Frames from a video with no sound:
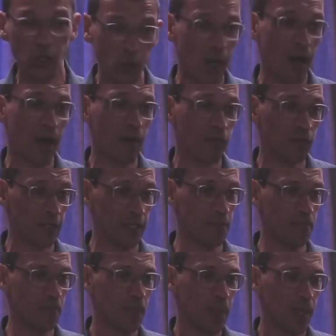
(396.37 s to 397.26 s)
after.
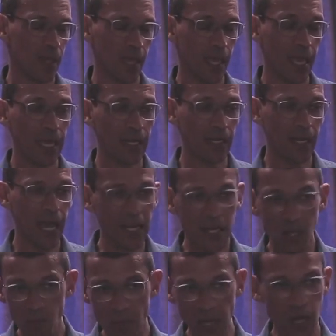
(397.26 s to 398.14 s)
And I know
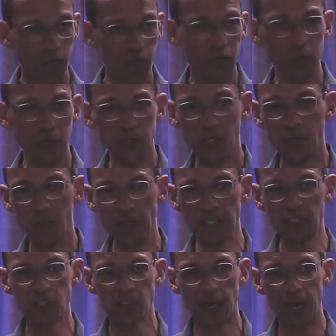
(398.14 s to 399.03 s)
many of you during this
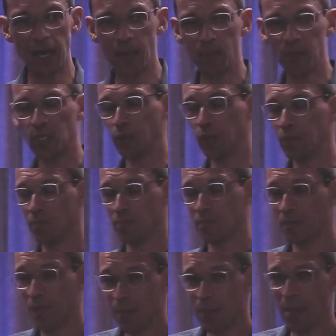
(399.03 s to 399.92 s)
time, you would
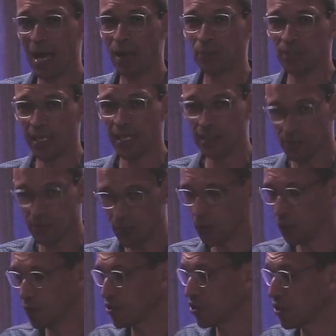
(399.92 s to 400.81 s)
maybe update your
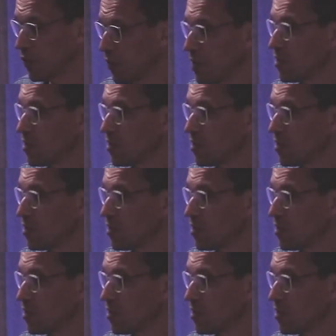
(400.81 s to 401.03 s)
insurance